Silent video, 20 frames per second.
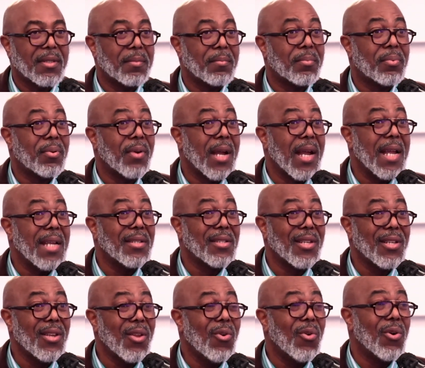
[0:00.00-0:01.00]
Praise the
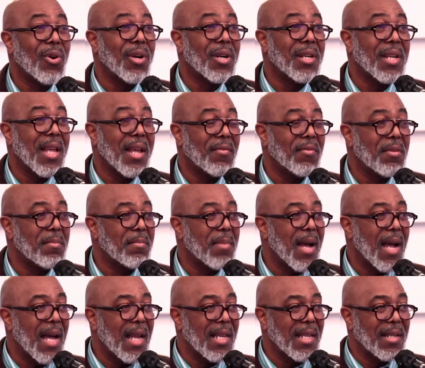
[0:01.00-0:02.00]
Lord,
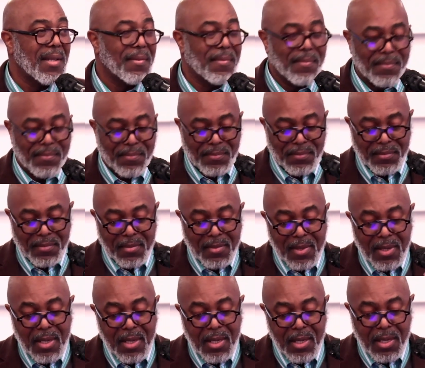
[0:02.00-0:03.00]
everybody.
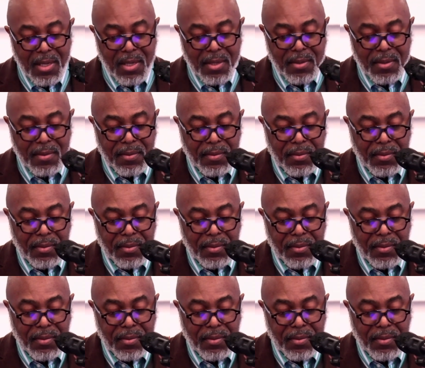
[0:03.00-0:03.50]
Hallelujah.